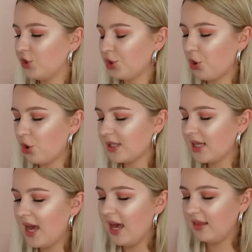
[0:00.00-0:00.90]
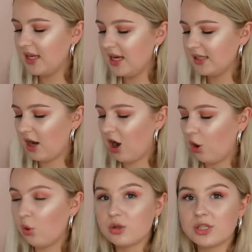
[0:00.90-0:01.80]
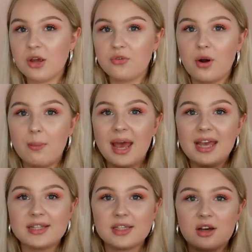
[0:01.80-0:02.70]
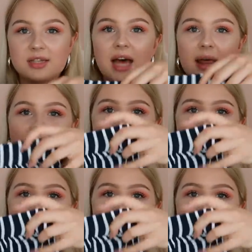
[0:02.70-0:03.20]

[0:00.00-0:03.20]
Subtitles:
shorts. These are also from ASOS, and they